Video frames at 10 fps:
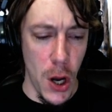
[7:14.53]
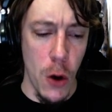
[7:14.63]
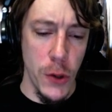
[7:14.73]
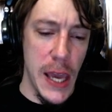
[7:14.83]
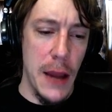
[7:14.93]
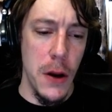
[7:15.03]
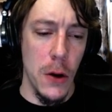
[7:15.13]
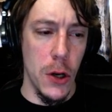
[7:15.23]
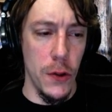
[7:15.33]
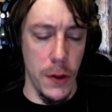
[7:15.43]
Oh yeah,
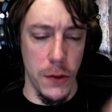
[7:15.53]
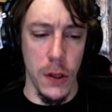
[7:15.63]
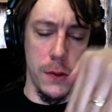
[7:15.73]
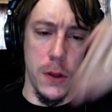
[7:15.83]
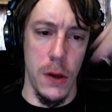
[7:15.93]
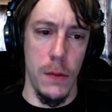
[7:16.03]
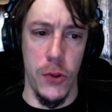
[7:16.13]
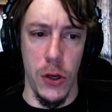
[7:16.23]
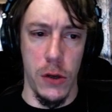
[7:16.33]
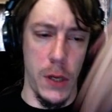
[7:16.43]
no, no, no. The, the the
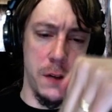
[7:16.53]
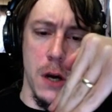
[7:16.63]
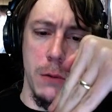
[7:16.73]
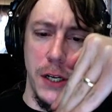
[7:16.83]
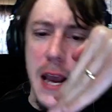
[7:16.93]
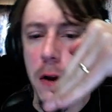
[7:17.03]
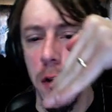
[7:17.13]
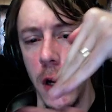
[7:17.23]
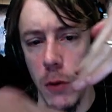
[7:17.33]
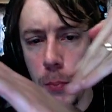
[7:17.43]
the it's going down
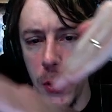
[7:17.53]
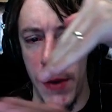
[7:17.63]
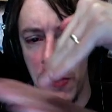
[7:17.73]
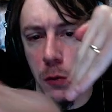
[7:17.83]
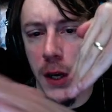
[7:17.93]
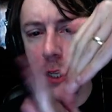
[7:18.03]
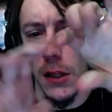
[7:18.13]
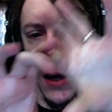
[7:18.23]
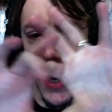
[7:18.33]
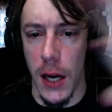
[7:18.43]
here, and we'll put my
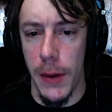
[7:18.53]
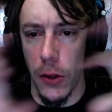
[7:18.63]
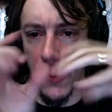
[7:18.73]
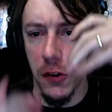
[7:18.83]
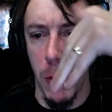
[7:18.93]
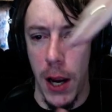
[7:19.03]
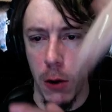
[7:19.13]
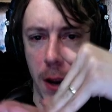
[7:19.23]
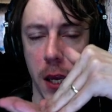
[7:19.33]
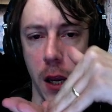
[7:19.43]
squiggly line and my little
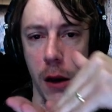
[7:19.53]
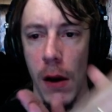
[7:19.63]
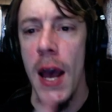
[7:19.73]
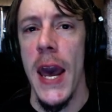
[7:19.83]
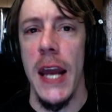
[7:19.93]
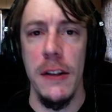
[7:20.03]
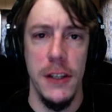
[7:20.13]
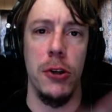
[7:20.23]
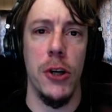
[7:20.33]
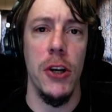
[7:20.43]
square right here, and
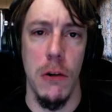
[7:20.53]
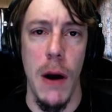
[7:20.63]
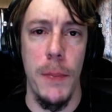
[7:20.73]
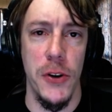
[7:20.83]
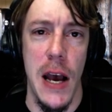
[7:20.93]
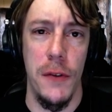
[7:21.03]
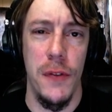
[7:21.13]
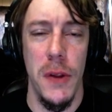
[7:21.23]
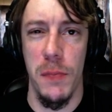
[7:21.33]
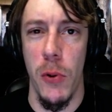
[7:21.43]
it's either going to go up or down
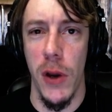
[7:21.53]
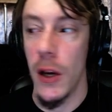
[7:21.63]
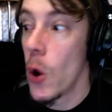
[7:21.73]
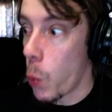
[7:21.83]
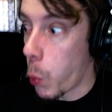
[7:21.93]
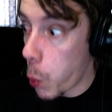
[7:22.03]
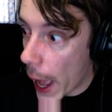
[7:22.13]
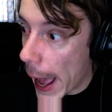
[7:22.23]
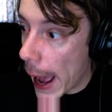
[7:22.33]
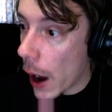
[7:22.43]
from this point.
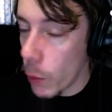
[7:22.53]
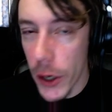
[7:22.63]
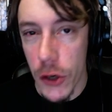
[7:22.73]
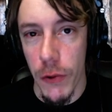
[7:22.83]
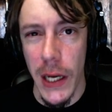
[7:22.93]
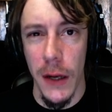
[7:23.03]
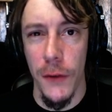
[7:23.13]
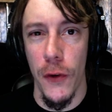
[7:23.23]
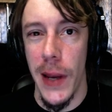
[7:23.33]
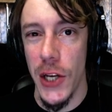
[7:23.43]
Wow, what great
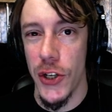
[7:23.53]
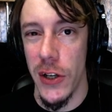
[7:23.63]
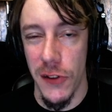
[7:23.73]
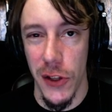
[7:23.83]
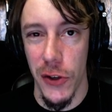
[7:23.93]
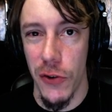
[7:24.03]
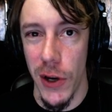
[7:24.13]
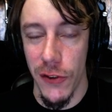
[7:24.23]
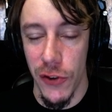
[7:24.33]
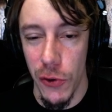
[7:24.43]
information! It's either
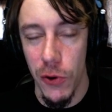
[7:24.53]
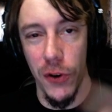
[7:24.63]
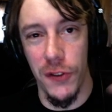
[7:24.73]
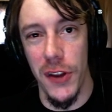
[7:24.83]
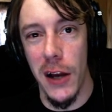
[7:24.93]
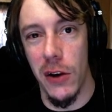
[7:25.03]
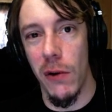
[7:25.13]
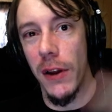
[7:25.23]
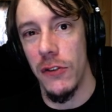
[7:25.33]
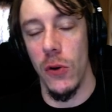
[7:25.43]
going to or it's not
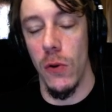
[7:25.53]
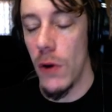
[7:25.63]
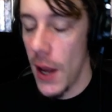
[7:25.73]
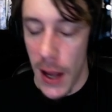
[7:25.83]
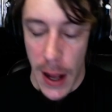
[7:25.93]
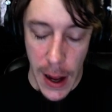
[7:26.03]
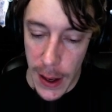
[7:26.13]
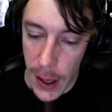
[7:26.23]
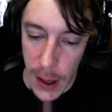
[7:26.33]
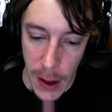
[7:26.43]
going to.
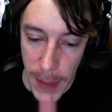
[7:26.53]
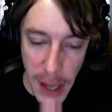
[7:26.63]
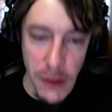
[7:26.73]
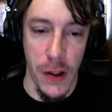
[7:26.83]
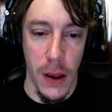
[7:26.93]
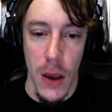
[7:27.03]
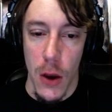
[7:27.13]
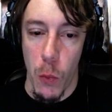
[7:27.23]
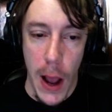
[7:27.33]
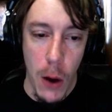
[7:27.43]
Uh, amazing.
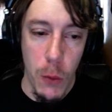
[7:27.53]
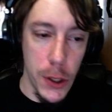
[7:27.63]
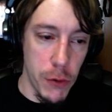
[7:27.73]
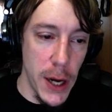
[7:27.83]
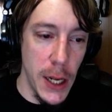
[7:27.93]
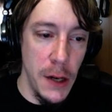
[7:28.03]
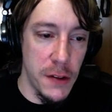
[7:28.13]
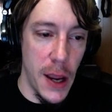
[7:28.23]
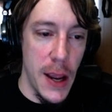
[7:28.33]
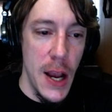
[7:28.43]
Wow, what great
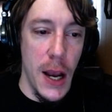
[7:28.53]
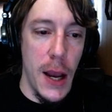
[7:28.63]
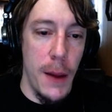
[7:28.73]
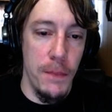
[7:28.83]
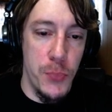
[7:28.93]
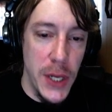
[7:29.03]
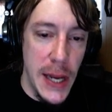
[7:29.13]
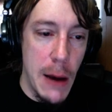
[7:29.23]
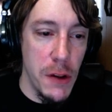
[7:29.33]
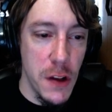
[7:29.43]
insight. Um, but
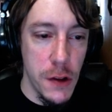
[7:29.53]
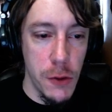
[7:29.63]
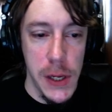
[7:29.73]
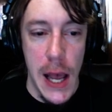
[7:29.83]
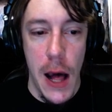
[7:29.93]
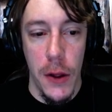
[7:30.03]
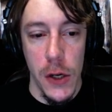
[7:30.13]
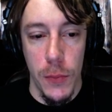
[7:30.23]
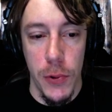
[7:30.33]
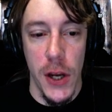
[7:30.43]
now he says the
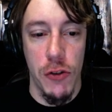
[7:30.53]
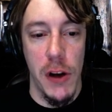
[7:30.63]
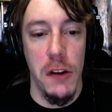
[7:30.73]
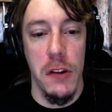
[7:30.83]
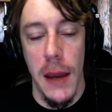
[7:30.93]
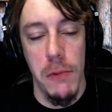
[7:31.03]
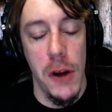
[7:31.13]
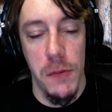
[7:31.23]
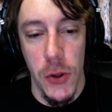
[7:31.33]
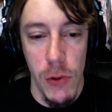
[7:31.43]
reality it'll probably trade
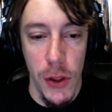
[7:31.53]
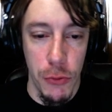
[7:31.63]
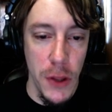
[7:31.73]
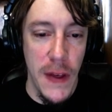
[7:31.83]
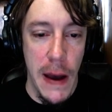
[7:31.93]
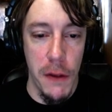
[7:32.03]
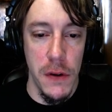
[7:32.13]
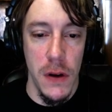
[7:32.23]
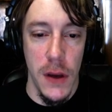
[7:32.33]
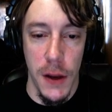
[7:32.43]
sideways between
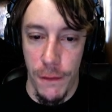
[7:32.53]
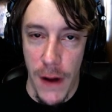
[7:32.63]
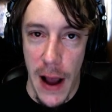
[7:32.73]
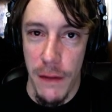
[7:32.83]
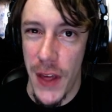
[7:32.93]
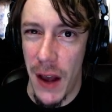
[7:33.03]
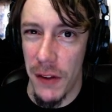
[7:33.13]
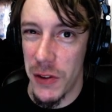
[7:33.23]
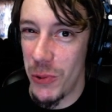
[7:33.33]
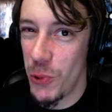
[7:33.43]
3,000 and
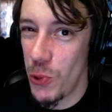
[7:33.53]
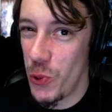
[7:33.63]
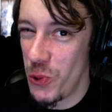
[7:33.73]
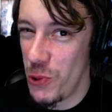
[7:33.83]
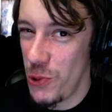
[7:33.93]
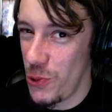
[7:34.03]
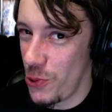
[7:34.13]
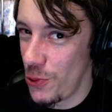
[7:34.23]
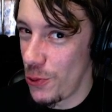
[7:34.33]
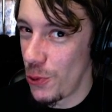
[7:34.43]
5,000.
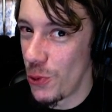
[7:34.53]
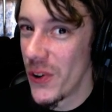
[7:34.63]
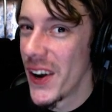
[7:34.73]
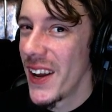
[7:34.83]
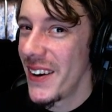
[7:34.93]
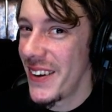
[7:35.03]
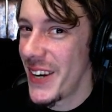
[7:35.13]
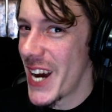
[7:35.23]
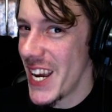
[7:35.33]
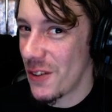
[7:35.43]
Ooh,
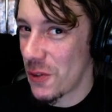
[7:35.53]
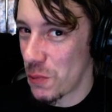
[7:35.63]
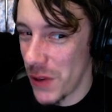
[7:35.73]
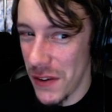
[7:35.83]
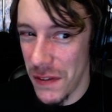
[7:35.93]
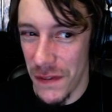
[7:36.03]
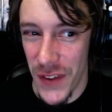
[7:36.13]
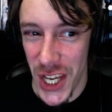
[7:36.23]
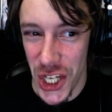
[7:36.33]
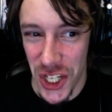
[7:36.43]
nice
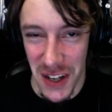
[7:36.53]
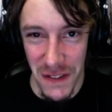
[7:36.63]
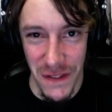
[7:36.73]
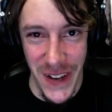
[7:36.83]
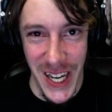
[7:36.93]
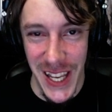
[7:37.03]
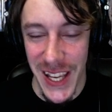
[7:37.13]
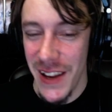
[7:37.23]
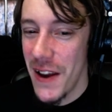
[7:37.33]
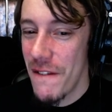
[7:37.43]
revision,
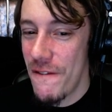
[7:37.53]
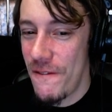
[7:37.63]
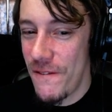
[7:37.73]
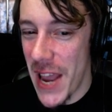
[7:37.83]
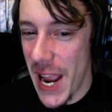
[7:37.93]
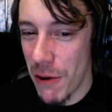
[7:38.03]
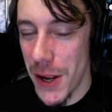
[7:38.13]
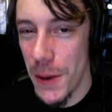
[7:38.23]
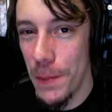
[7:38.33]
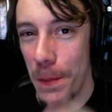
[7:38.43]
Vinny.
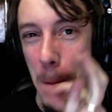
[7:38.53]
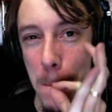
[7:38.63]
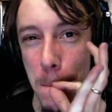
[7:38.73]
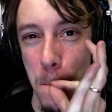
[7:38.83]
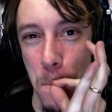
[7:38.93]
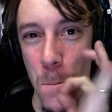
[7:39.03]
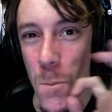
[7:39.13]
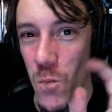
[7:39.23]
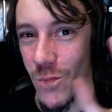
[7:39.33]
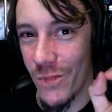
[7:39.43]
Very
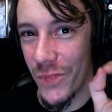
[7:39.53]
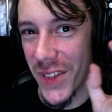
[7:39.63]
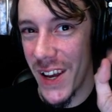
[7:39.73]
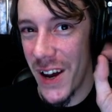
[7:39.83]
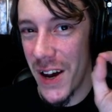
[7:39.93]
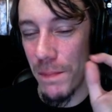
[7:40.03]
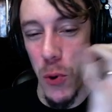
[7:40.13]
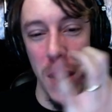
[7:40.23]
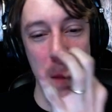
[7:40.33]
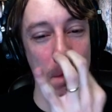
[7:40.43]
mm, on
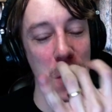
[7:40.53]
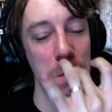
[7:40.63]
point.